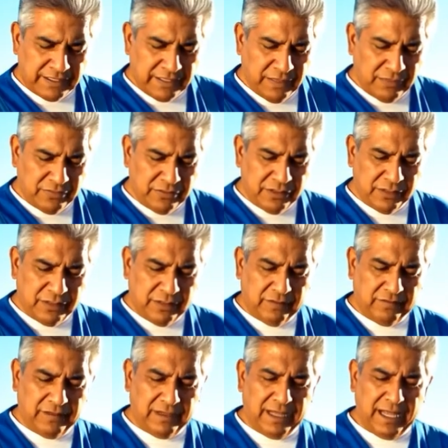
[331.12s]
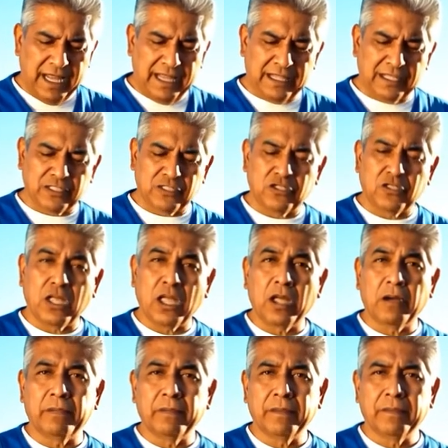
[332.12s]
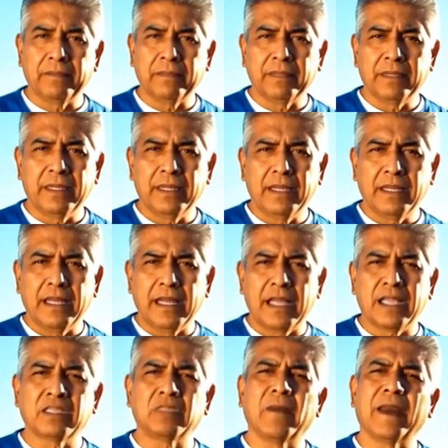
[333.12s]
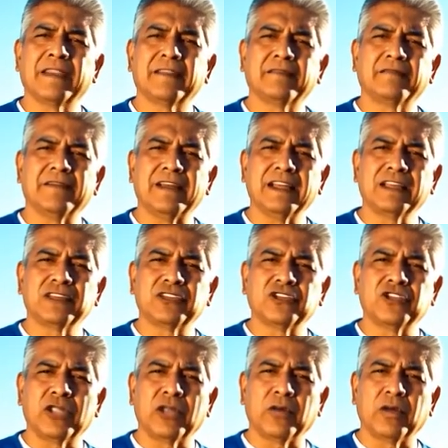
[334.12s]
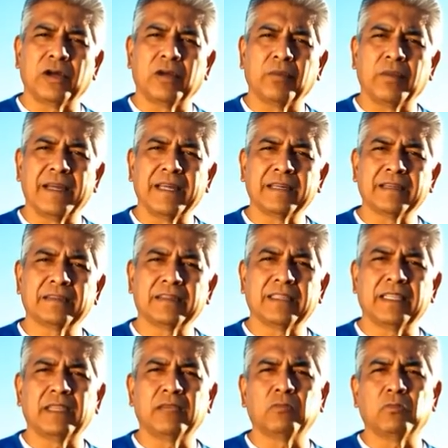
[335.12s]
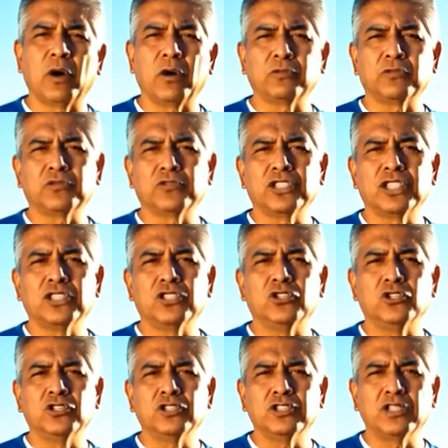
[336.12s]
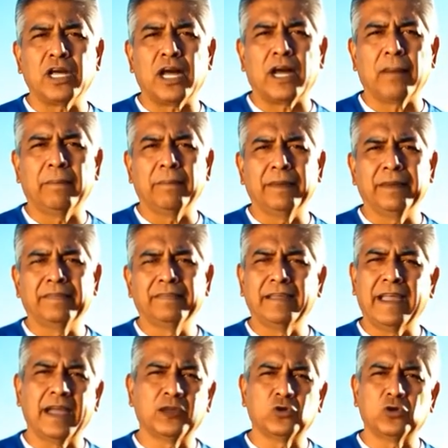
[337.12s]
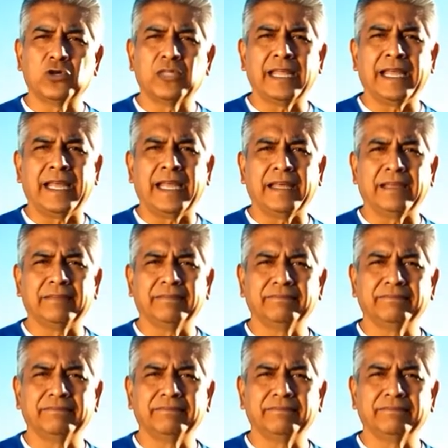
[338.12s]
the definition of a thankless job. I spot the fakes the generator makes, then the prompter says, good job. Now do it again.